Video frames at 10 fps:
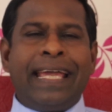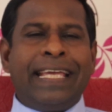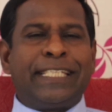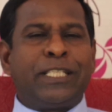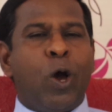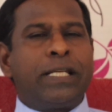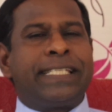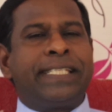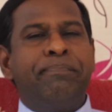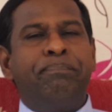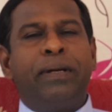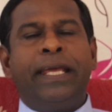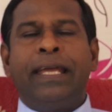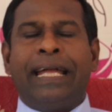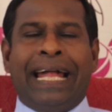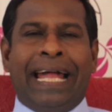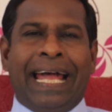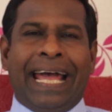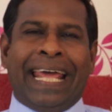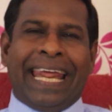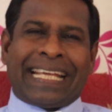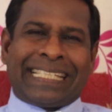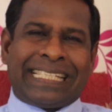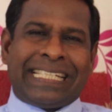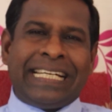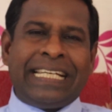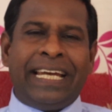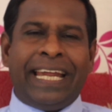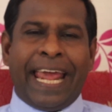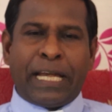is not simply an external